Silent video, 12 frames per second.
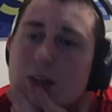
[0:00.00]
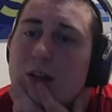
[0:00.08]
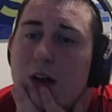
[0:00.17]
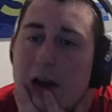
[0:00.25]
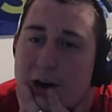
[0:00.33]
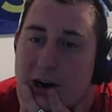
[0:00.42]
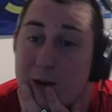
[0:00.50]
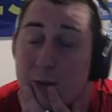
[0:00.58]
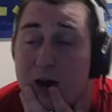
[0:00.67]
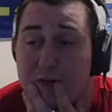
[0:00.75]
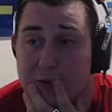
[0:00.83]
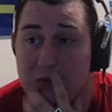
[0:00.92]
Or I
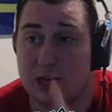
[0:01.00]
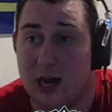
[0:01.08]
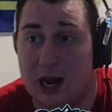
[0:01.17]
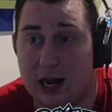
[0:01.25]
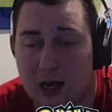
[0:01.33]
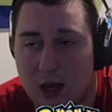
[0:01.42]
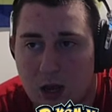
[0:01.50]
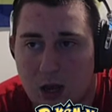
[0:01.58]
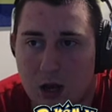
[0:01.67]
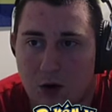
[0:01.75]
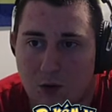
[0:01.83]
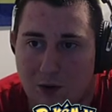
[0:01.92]
want them to die,
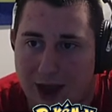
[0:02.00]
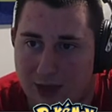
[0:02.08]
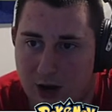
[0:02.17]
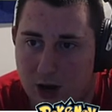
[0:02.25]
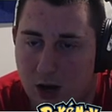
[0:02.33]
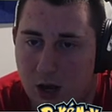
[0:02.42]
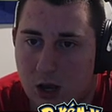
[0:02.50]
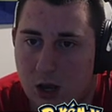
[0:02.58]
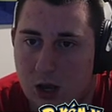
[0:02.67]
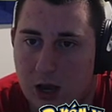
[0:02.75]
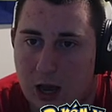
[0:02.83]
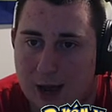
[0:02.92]
rather.
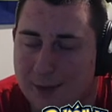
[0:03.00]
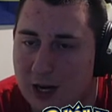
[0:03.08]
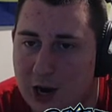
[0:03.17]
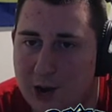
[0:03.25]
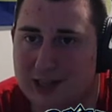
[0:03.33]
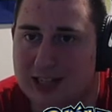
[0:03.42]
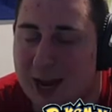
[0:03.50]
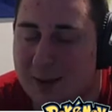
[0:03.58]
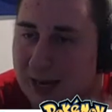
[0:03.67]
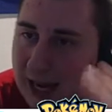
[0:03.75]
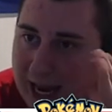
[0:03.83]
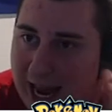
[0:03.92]
Uh, I'm going to go into
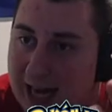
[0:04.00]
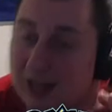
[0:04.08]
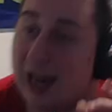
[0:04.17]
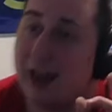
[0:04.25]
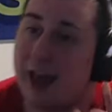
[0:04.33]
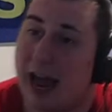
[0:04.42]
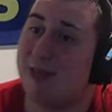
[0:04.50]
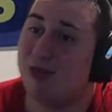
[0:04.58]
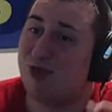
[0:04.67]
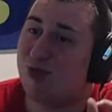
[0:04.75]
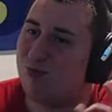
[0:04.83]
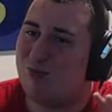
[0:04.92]
Sammy again. I, I,
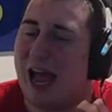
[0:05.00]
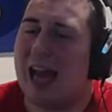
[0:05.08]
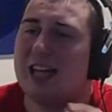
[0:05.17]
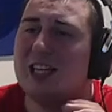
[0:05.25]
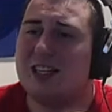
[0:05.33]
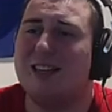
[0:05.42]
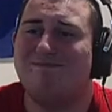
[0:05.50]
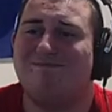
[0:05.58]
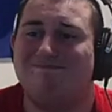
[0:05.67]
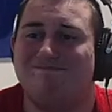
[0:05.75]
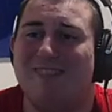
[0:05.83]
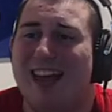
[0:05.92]
I just...
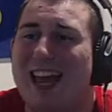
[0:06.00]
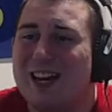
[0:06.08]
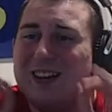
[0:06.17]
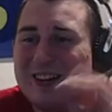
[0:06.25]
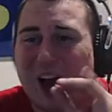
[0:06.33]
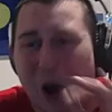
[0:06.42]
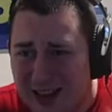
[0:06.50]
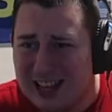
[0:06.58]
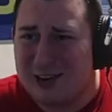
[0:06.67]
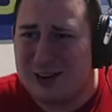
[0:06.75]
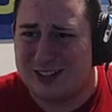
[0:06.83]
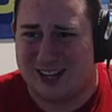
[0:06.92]
Mm knowing that
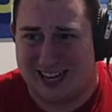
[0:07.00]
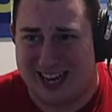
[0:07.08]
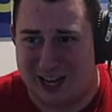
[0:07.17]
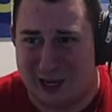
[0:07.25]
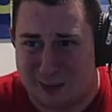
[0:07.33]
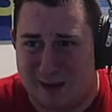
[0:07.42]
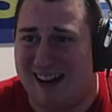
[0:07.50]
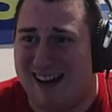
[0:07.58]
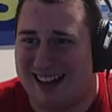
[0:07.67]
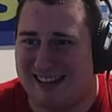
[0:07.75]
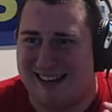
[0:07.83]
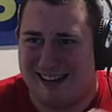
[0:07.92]
you guys are going to kill him
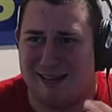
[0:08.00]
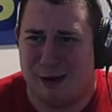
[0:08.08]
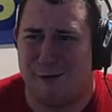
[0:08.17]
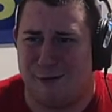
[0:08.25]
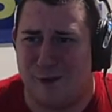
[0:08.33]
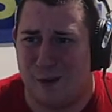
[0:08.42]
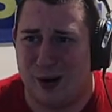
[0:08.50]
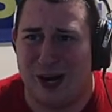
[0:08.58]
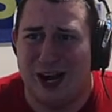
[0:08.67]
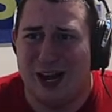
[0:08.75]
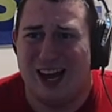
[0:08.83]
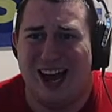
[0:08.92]
in the Elite Four,
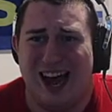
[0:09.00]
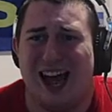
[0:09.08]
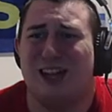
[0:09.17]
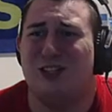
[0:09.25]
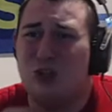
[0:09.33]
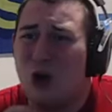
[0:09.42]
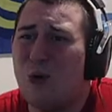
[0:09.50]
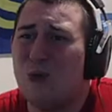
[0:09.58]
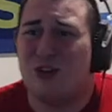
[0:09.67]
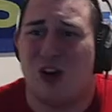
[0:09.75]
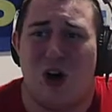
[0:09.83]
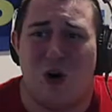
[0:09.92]
I don't
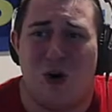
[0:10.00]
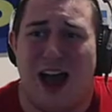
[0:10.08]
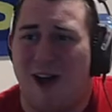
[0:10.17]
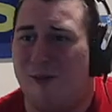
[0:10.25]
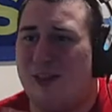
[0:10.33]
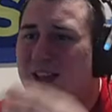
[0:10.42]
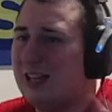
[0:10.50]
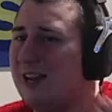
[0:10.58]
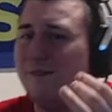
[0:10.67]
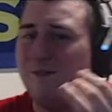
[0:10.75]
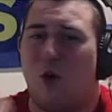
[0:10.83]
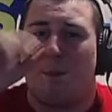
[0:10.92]
know how the Elite
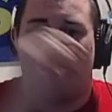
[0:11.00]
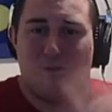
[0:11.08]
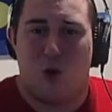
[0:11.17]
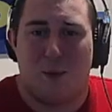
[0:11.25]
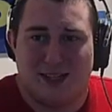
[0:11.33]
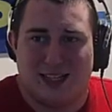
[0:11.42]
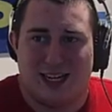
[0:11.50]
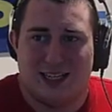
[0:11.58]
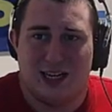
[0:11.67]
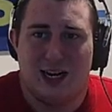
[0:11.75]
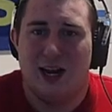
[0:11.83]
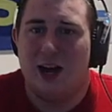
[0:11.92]
Four performances
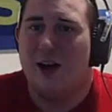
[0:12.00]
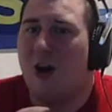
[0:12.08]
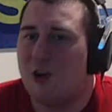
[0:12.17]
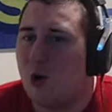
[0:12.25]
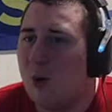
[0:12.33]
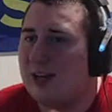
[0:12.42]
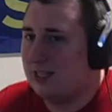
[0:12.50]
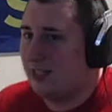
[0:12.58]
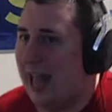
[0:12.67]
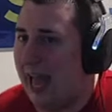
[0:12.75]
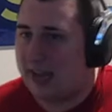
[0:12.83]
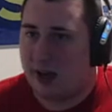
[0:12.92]
are going to
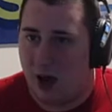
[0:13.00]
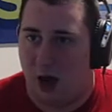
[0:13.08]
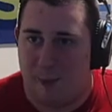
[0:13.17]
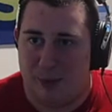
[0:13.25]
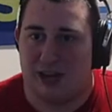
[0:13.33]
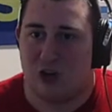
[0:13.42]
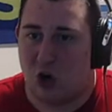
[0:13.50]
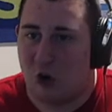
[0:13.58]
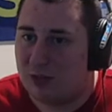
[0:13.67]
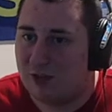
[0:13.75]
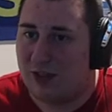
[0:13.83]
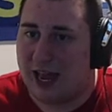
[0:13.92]
stack up in
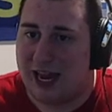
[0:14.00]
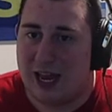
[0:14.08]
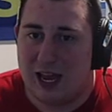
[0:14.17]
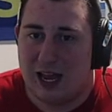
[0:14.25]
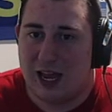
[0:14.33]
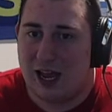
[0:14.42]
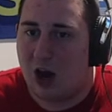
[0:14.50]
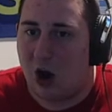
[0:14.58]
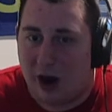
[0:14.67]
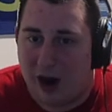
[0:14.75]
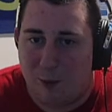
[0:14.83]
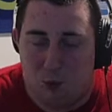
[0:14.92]
terms of, like, uh,
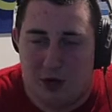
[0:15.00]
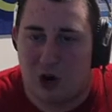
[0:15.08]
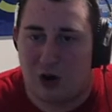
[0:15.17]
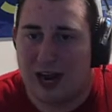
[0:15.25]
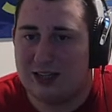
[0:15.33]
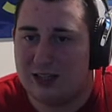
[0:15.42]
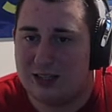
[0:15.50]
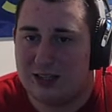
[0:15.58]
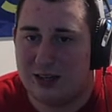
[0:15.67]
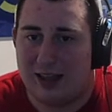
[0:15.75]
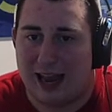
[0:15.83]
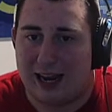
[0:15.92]
uh, your guys'
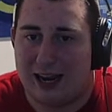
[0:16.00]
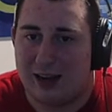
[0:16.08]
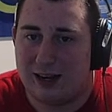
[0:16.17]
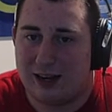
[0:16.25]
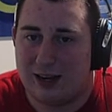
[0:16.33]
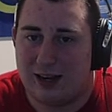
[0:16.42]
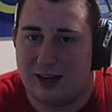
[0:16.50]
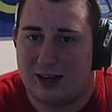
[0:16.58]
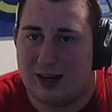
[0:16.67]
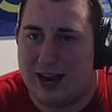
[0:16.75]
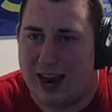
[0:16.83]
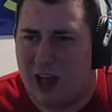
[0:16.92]
like,
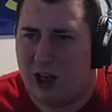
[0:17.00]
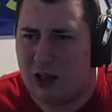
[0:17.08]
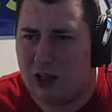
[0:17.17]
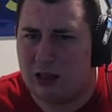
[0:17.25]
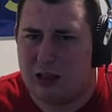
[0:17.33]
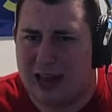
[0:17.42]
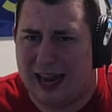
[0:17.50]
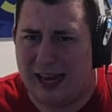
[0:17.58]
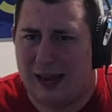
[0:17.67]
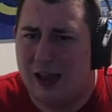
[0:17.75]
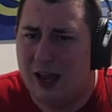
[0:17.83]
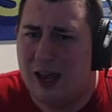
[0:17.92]
kill. Like,
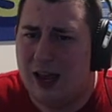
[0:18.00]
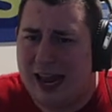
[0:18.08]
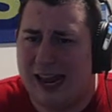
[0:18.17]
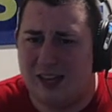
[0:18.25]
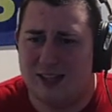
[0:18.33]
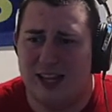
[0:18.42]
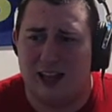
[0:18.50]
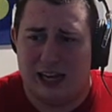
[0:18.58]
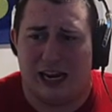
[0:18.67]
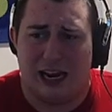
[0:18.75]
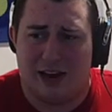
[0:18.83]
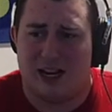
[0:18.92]
is the
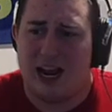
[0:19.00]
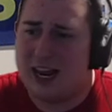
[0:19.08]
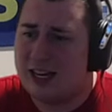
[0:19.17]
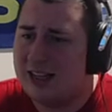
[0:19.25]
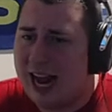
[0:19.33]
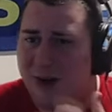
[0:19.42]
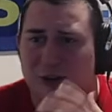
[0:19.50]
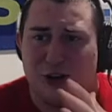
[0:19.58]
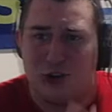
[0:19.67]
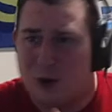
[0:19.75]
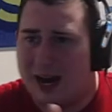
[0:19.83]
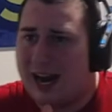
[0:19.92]
Elite, is how they're
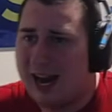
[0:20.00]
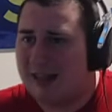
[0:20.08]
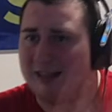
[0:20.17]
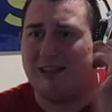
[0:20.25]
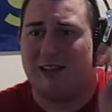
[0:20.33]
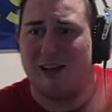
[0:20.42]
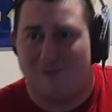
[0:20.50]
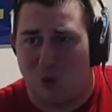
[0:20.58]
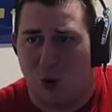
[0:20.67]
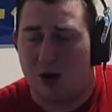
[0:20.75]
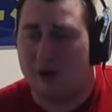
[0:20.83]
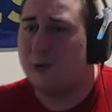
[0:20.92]
doing in the Elite
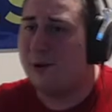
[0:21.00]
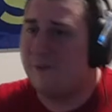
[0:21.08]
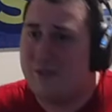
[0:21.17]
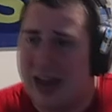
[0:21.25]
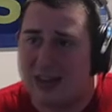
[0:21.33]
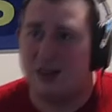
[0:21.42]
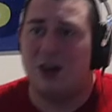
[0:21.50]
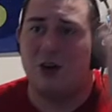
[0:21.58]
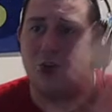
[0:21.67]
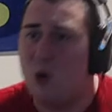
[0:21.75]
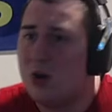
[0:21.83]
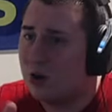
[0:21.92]
Four going to affect
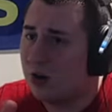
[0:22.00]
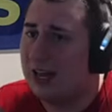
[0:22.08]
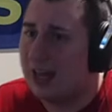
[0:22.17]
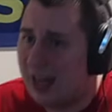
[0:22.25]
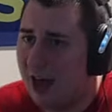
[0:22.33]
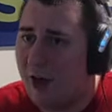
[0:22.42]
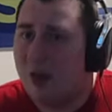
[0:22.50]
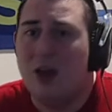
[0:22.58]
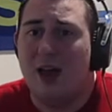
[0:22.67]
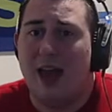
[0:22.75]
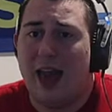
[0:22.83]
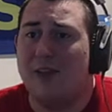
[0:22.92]
who you're going to kill?
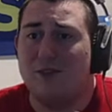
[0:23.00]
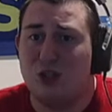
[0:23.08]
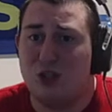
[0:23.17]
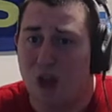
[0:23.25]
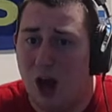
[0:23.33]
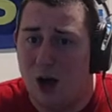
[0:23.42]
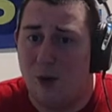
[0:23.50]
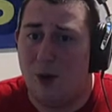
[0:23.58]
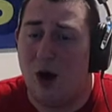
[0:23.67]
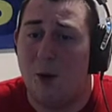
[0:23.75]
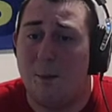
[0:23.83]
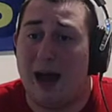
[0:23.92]
And if so,
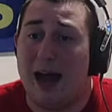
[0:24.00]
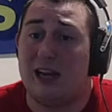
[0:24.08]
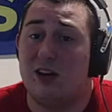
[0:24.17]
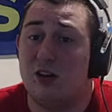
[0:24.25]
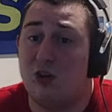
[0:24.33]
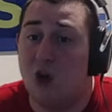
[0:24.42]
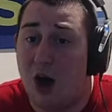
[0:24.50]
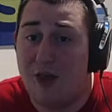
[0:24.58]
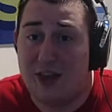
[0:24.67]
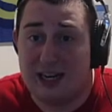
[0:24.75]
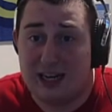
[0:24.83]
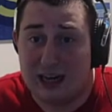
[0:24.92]
oh my god,
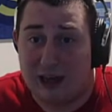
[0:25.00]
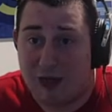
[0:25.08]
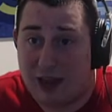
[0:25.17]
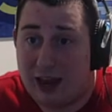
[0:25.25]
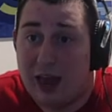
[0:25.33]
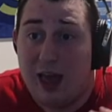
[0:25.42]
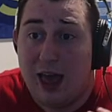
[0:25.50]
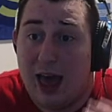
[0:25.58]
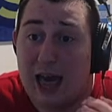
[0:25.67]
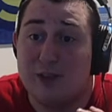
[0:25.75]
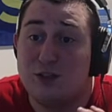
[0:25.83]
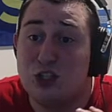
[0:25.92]
that did nothing.
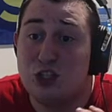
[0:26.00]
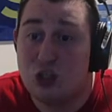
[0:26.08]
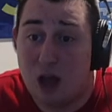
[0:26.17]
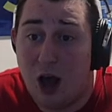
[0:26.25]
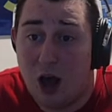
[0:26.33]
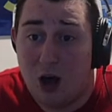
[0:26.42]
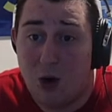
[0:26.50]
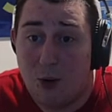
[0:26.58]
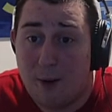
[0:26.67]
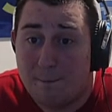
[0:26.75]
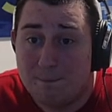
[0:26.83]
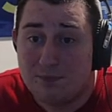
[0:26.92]
And if so,
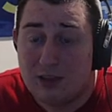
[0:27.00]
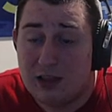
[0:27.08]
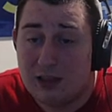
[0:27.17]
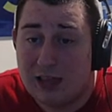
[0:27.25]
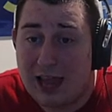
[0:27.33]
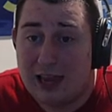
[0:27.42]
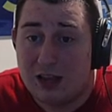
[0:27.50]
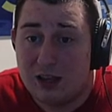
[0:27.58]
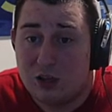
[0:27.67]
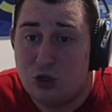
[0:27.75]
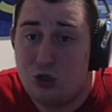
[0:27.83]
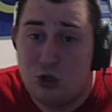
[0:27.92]
like,
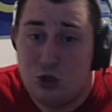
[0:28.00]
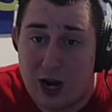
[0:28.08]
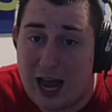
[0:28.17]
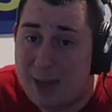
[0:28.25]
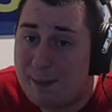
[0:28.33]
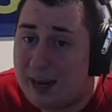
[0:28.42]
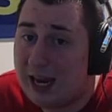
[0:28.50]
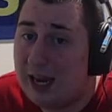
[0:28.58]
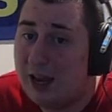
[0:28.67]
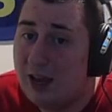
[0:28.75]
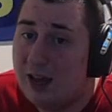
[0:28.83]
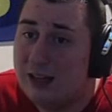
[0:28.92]
should I be
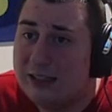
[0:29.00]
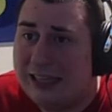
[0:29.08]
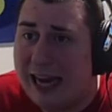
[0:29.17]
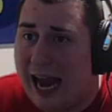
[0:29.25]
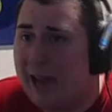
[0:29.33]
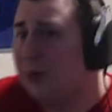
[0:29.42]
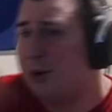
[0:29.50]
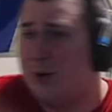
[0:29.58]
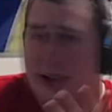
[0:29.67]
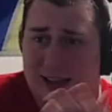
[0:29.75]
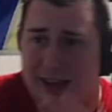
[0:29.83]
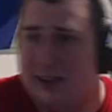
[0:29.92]

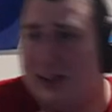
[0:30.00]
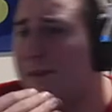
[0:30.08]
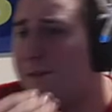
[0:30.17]
tailoring the Elite